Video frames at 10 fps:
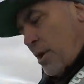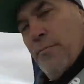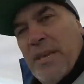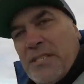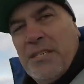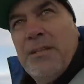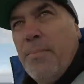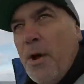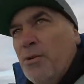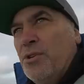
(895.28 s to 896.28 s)
no mess in the
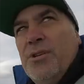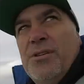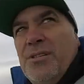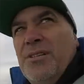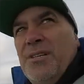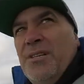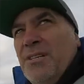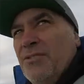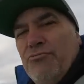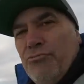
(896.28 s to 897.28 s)
boat.
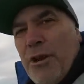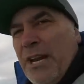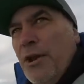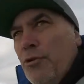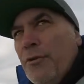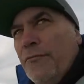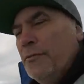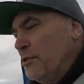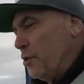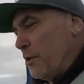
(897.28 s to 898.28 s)
Really no
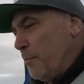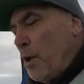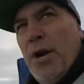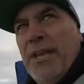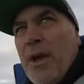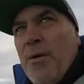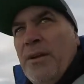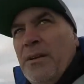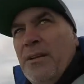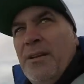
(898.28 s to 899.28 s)
difference. Got a burley
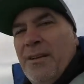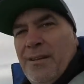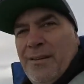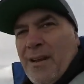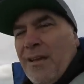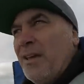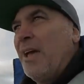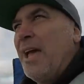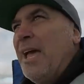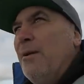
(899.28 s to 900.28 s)
going. and
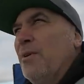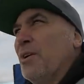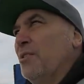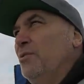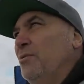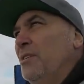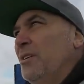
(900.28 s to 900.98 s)
okay, hey, we got to